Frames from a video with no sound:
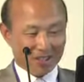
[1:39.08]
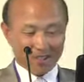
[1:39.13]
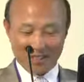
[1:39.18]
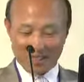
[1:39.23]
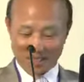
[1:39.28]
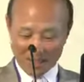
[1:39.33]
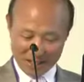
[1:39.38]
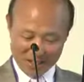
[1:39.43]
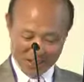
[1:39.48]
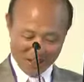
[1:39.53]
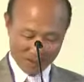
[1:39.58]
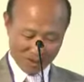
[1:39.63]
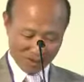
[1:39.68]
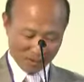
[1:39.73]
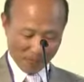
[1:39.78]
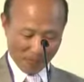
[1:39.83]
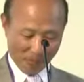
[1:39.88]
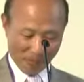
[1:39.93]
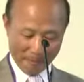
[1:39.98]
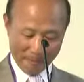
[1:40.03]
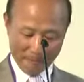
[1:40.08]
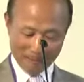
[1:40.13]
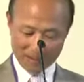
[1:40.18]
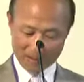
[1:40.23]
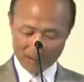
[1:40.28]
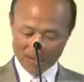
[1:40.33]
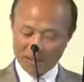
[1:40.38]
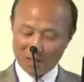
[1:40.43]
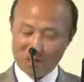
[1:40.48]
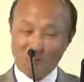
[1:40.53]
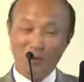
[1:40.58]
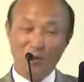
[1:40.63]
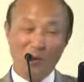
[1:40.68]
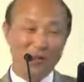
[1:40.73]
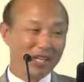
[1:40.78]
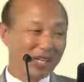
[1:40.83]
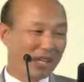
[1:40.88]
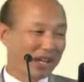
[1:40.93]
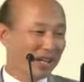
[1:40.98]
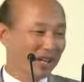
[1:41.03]
Okay. This
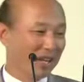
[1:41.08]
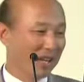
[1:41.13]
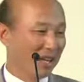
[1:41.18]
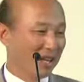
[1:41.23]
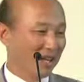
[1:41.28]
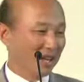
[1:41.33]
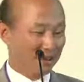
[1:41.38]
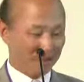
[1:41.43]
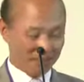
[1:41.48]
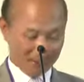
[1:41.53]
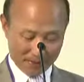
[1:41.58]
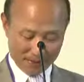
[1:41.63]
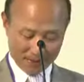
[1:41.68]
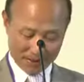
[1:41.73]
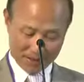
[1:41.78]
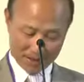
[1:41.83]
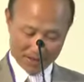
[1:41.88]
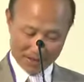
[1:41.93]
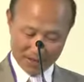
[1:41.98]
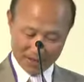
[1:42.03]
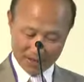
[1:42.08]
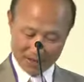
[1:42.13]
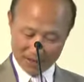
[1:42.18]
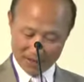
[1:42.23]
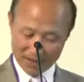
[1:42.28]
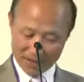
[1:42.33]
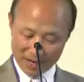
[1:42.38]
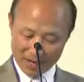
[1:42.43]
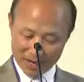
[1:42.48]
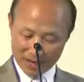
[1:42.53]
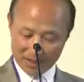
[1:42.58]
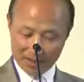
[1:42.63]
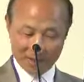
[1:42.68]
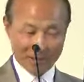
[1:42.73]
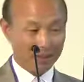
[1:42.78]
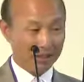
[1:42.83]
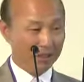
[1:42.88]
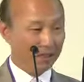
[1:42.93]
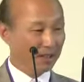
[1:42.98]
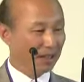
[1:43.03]
morning I have a
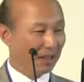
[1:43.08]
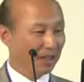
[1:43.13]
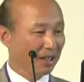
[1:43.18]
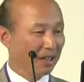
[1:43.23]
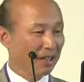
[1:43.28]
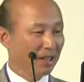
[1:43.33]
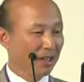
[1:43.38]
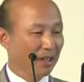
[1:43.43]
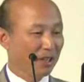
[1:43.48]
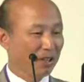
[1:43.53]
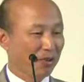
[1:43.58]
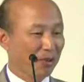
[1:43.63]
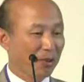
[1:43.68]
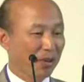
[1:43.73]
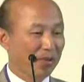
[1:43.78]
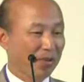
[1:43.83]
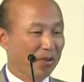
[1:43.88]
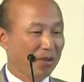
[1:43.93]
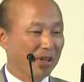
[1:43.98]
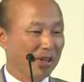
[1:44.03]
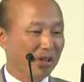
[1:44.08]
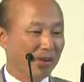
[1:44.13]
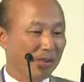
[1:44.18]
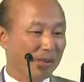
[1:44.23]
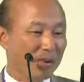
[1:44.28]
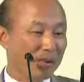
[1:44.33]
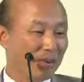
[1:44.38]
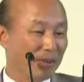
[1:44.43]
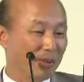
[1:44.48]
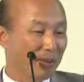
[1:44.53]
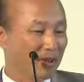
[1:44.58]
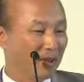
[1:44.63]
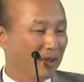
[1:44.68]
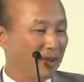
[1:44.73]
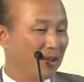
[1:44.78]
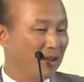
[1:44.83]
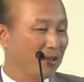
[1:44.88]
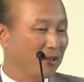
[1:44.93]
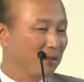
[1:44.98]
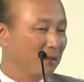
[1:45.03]
title, Educational
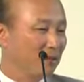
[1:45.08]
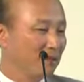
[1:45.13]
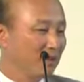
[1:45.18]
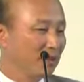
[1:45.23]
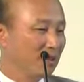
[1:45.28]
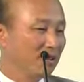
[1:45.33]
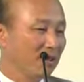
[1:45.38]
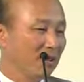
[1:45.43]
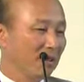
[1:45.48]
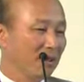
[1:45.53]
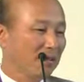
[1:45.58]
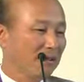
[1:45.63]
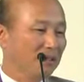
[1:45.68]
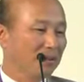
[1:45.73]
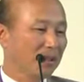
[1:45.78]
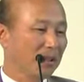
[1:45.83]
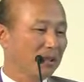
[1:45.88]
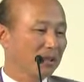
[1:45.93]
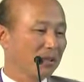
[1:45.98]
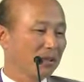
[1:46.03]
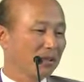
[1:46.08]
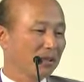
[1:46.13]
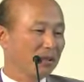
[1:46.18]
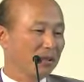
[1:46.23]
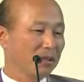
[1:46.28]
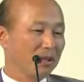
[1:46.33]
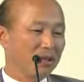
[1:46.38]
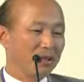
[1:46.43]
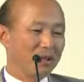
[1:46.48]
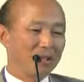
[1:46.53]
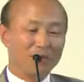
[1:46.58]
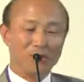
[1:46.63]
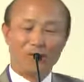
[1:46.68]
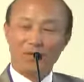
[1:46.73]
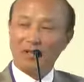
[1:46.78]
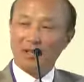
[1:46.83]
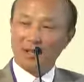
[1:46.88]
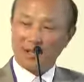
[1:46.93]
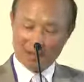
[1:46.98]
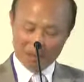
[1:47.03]
Implications of Social
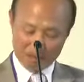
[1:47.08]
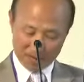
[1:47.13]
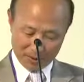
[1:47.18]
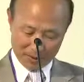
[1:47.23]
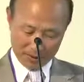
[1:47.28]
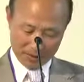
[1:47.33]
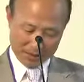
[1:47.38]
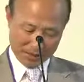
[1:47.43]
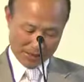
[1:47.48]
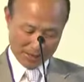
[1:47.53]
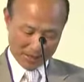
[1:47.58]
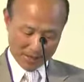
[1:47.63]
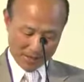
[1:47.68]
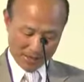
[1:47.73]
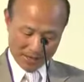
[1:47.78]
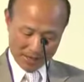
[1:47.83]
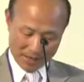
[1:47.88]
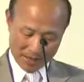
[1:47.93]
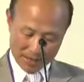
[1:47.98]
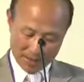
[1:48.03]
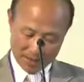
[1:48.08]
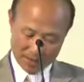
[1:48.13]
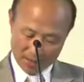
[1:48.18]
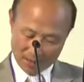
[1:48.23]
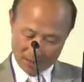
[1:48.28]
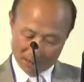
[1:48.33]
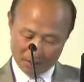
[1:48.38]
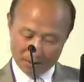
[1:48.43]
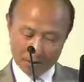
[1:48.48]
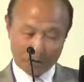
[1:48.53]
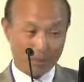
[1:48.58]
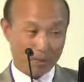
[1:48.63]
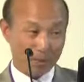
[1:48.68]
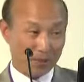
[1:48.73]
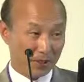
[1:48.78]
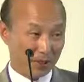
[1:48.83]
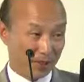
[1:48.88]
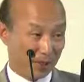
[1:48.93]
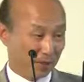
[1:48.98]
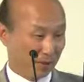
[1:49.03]
Network Games, to
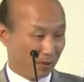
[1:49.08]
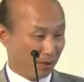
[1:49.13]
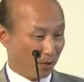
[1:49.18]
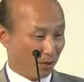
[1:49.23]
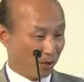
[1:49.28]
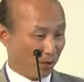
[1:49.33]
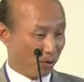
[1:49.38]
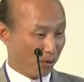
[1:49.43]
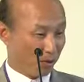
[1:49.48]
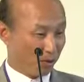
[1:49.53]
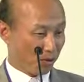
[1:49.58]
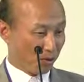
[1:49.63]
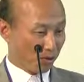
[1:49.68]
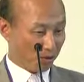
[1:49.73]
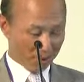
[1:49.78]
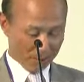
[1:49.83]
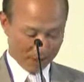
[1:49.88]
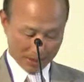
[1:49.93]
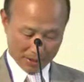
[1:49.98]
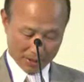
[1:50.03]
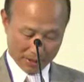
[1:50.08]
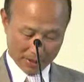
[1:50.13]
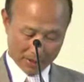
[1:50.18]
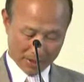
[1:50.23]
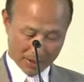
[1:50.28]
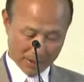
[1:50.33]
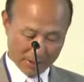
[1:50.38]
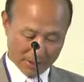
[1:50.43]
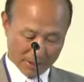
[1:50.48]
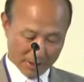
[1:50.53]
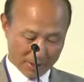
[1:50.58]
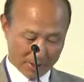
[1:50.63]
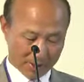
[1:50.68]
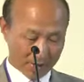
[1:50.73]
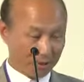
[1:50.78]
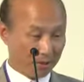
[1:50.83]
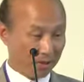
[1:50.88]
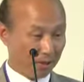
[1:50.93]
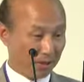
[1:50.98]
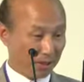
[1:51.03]
present to you. And
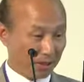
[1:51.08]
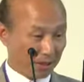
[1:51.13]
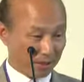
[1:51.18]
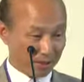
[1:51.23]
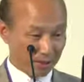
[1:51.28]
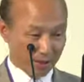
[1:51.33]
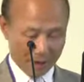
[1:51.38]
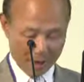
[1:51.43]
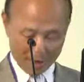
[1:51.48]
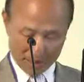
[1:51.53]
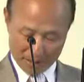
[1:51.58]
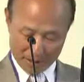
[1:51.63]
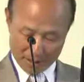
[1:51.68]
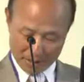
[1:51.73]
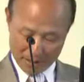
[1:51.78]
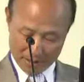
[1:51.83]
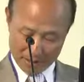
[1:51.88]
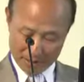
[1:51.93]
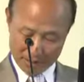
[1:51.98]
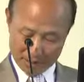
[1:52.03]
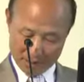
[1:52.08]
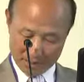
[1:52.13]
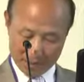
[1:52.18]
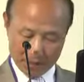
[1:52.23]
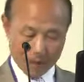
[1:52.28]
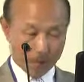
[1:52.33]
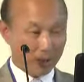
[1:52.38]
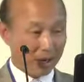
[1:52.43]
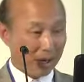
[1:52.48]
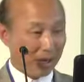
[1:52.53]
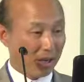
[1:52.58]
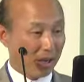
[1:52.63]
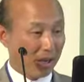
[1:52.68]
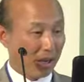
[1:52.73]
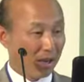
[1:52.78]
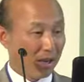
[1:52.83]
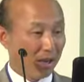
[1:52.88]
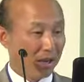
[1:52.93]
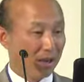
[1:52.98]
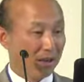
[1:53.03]
under this title, I
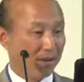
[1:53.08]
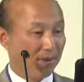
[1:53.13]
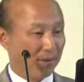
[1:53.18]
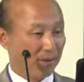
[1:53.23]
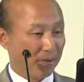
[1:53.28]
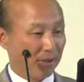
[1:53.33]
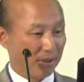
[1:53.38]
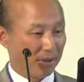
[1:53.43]
have